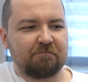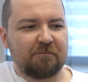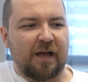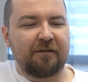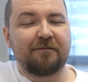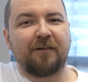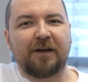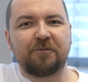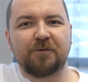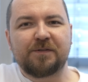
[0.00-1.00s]
I
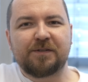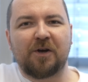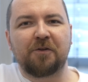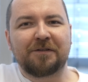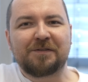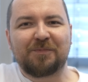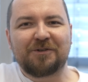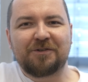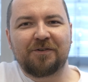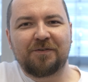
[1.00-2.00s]
thought was only
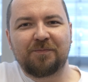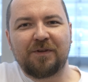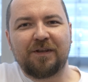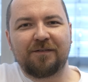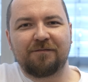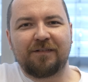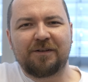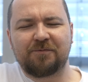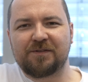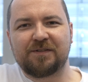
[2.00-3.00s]
special to me,
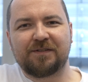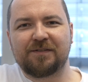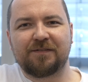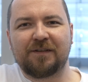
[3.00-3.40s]
it was